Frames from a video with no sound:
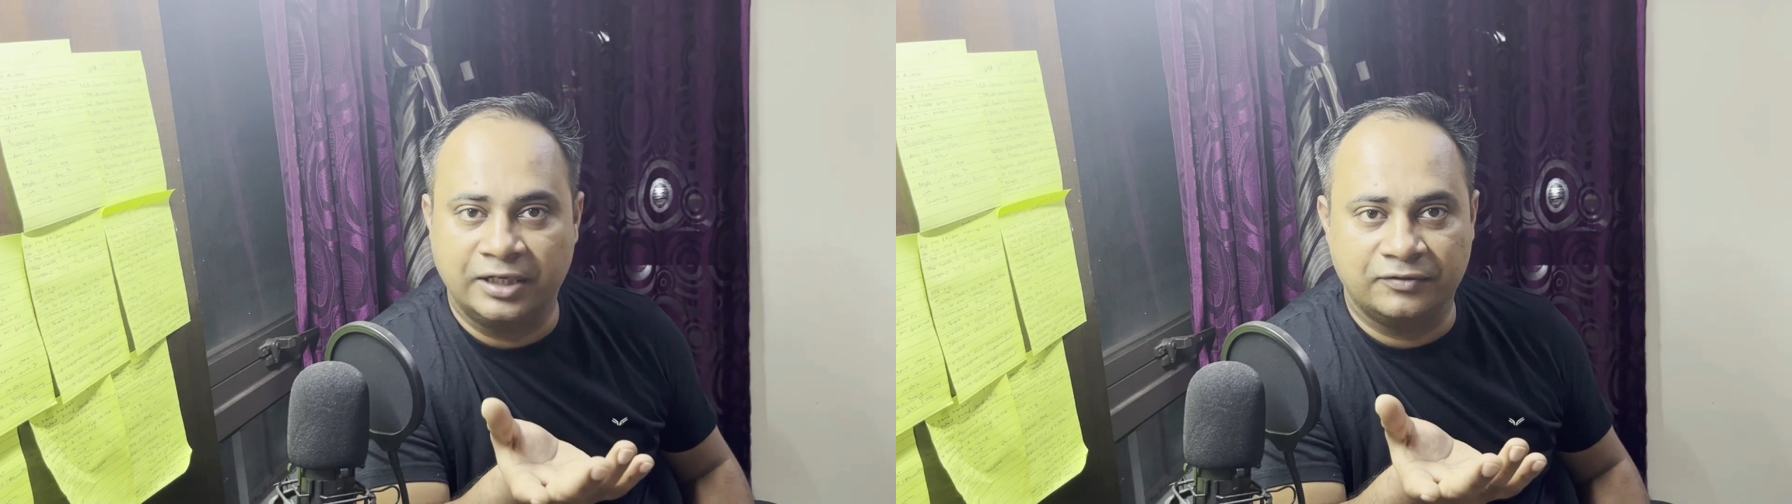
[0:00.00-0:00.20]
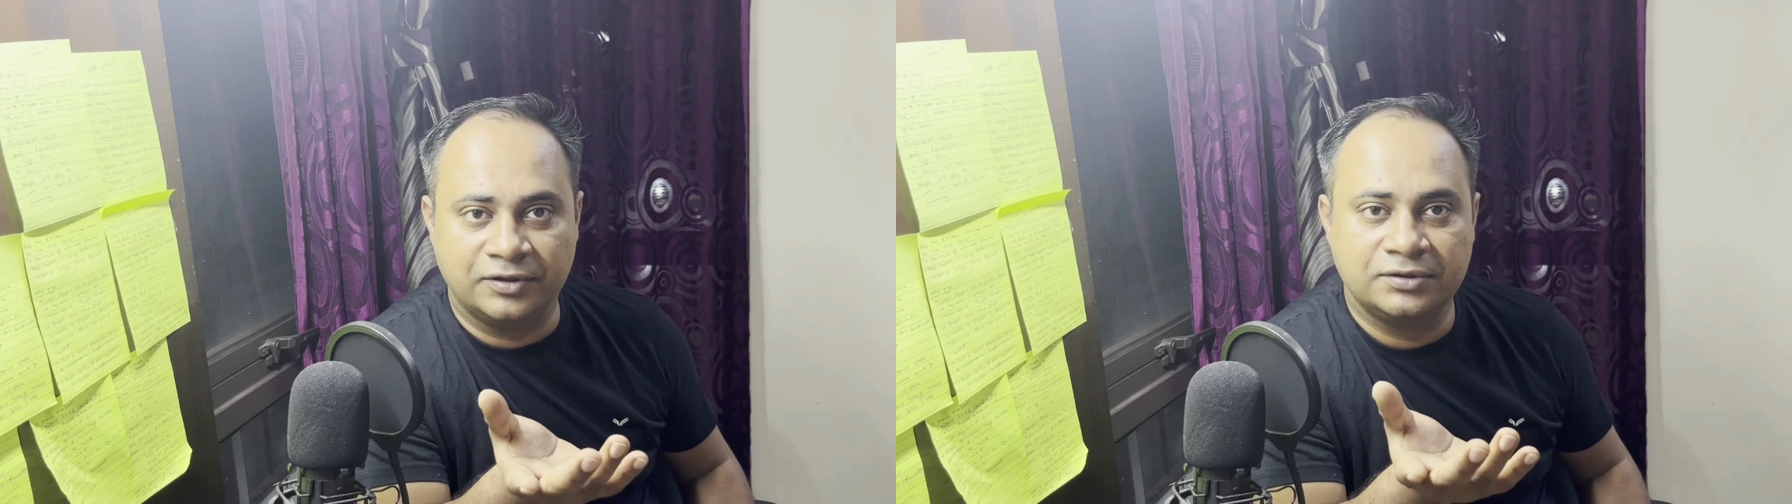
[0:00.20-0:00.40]

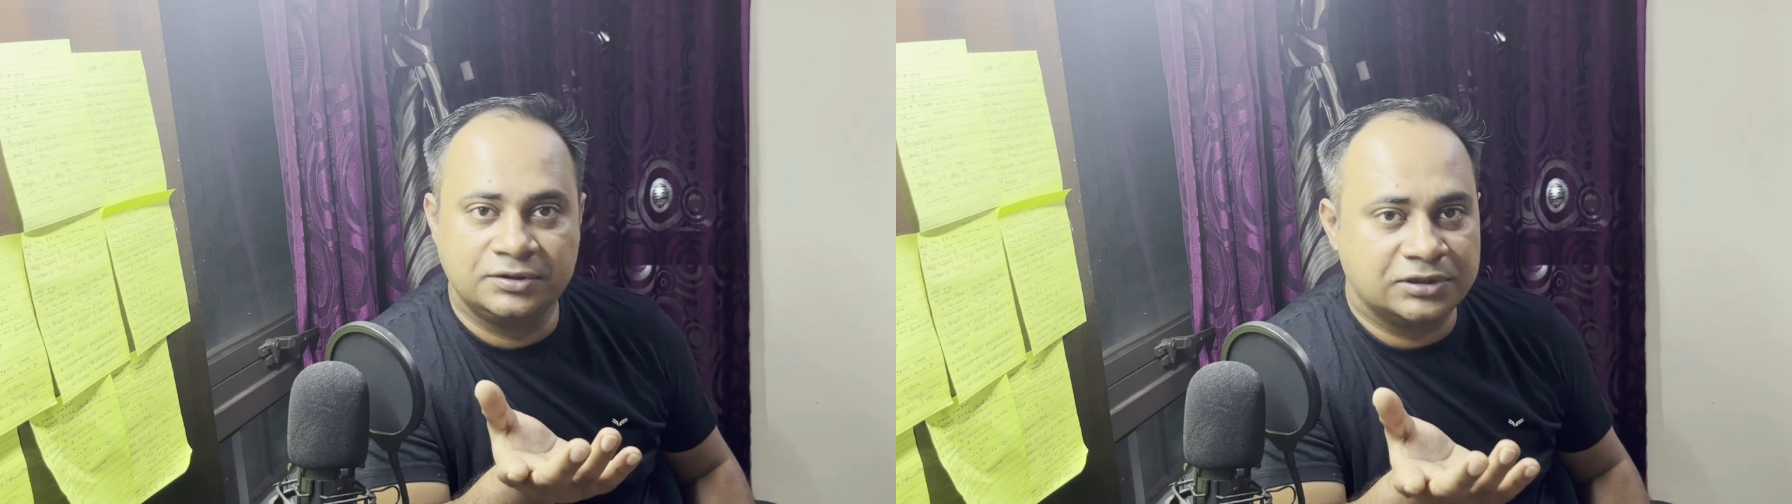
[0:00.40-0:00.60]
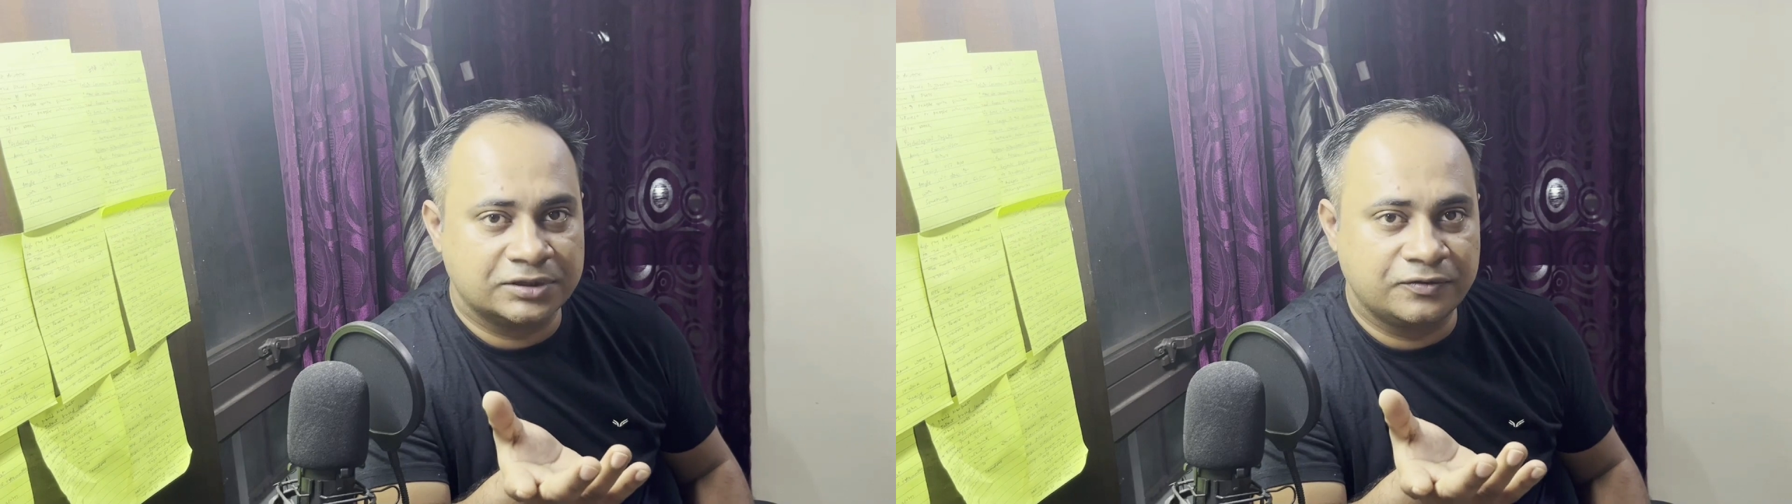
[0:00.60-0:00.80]
just
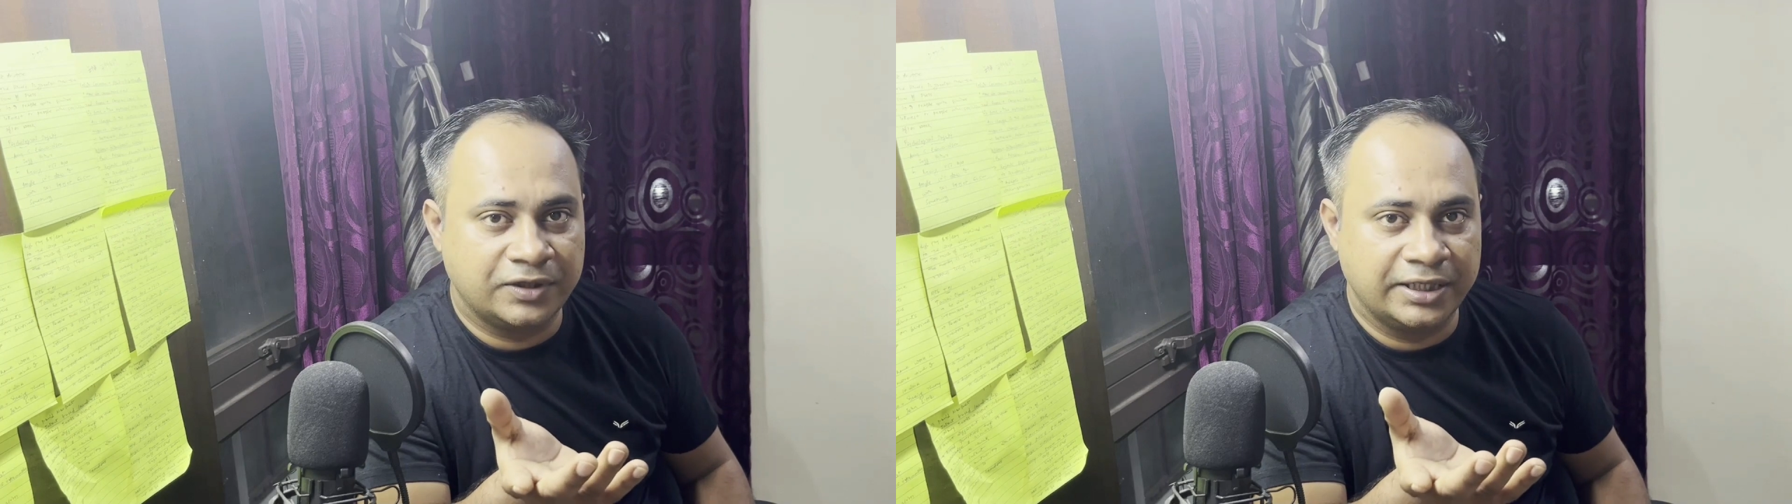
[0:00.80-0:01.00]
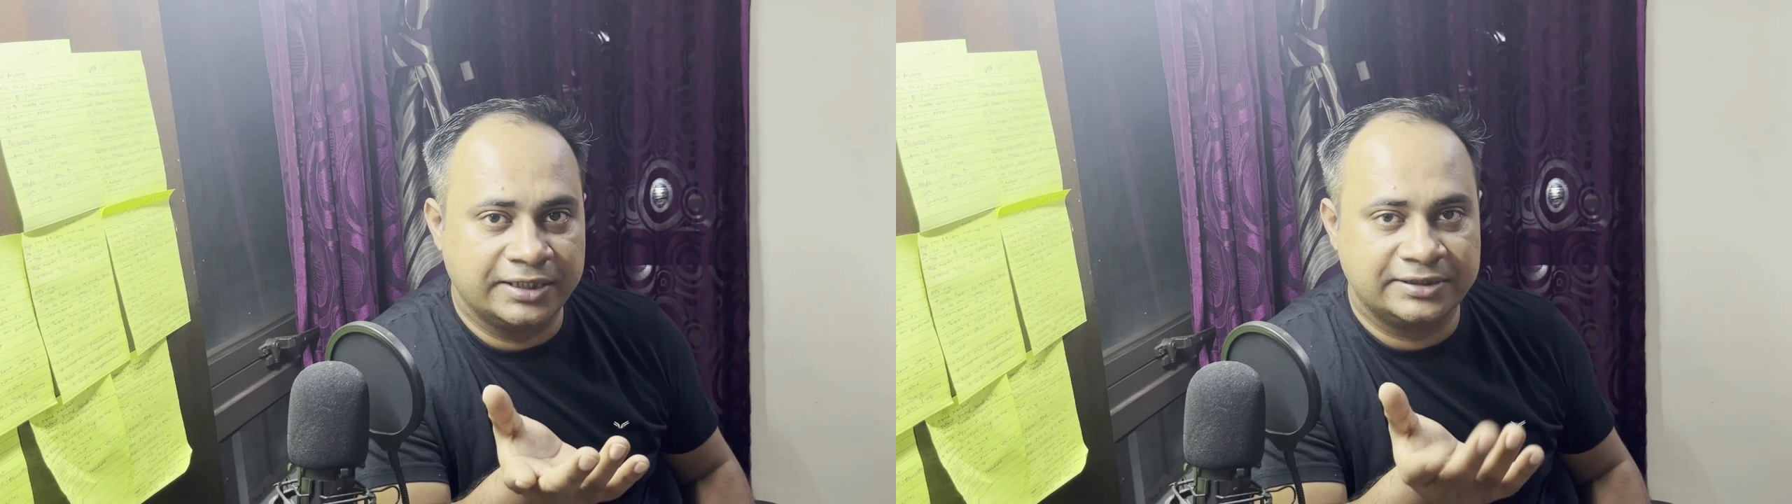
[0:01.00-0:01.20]
for an
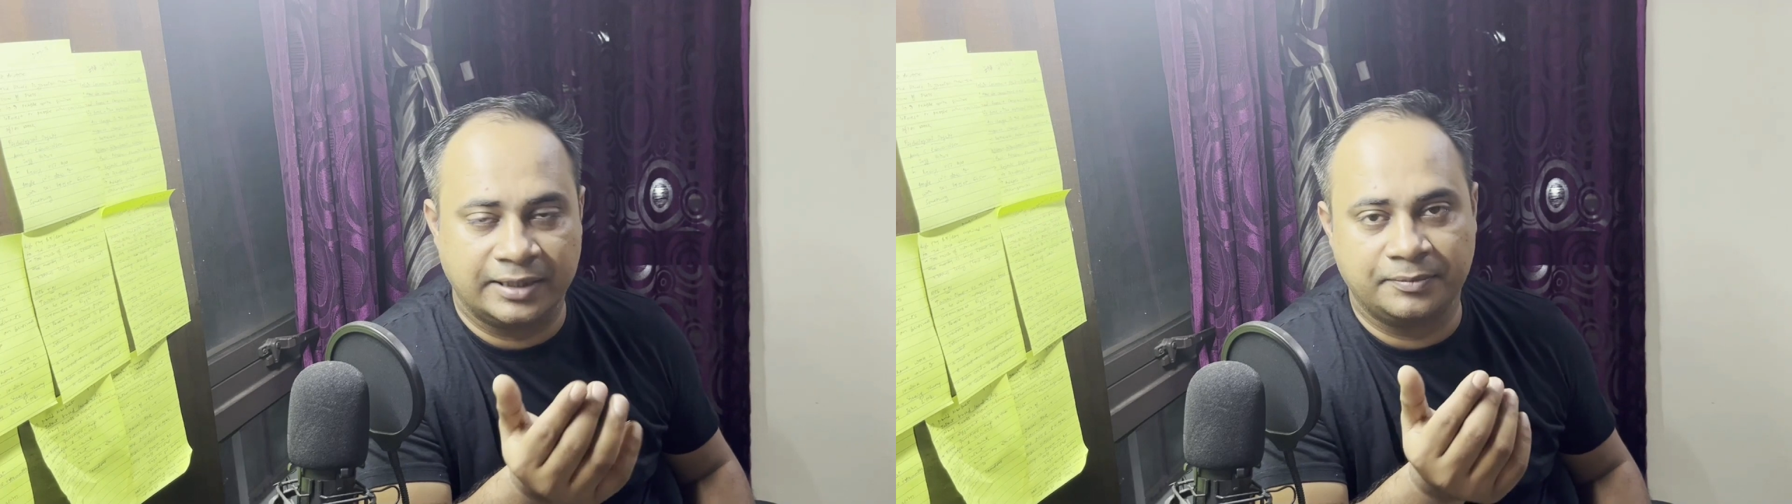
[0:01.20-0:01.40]
example,